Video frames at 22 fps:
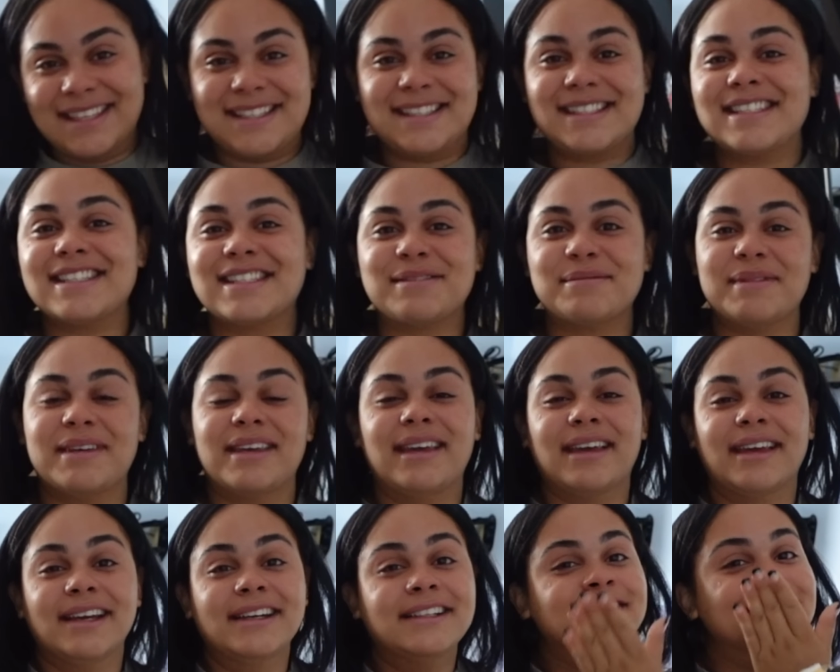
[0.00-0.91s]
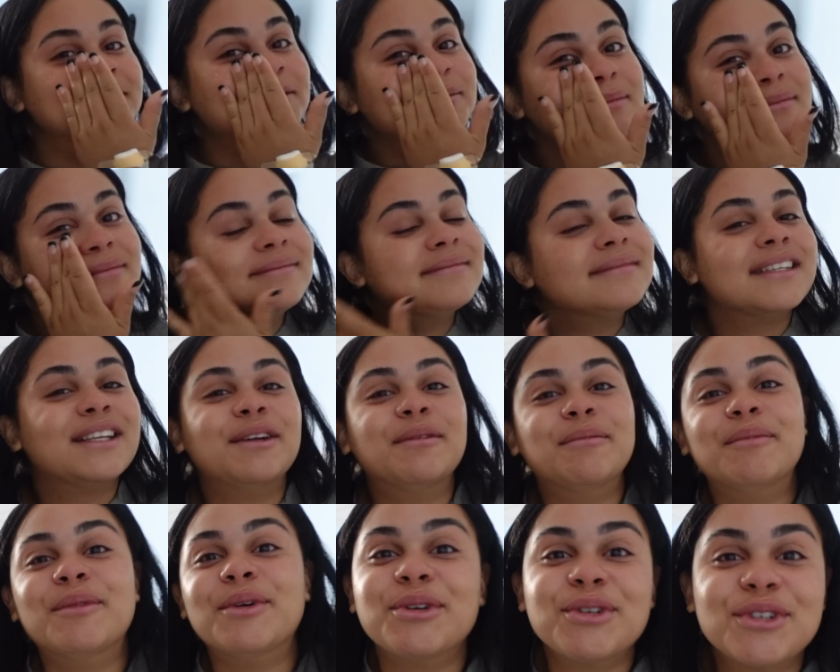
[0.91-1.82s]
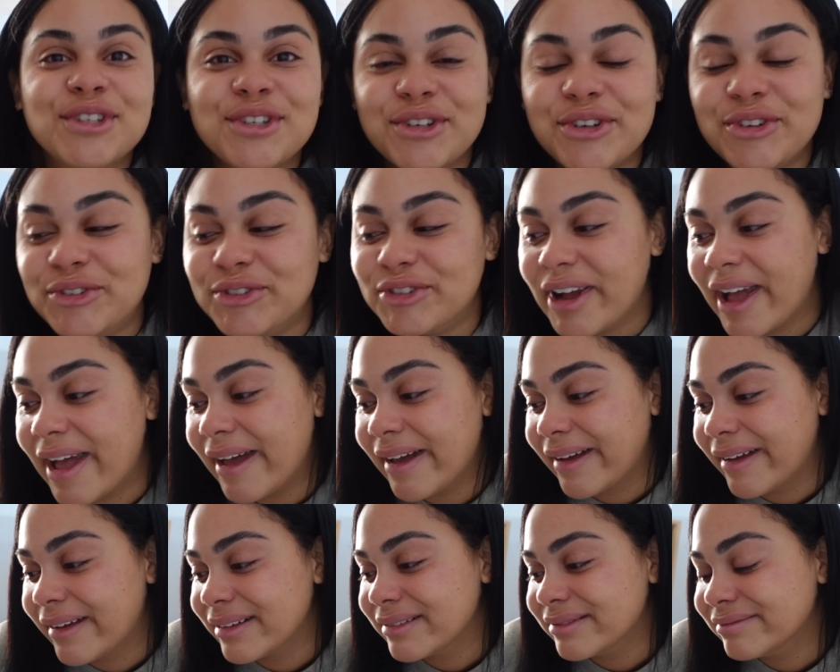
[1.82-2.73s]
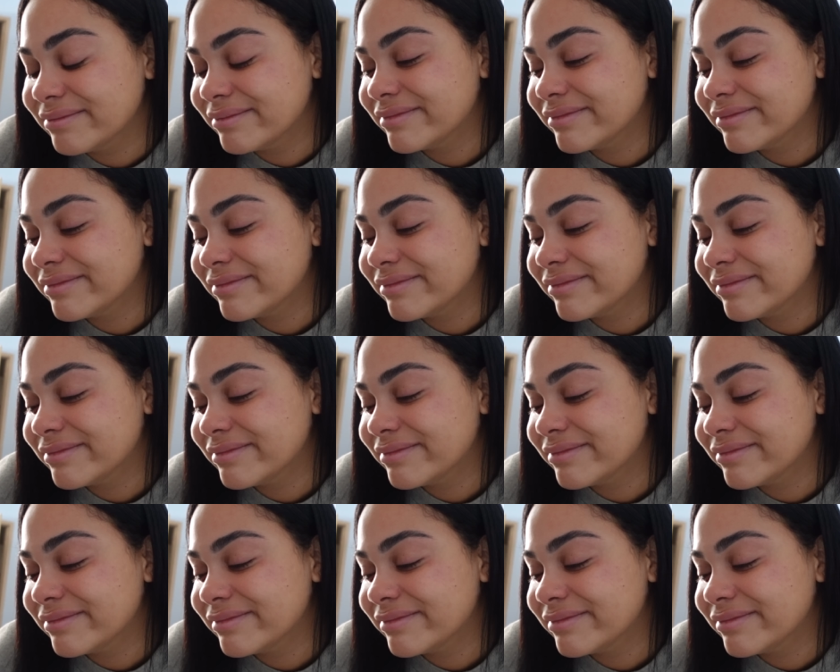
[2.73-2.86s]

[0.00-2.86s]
this is me, an emotional wreck.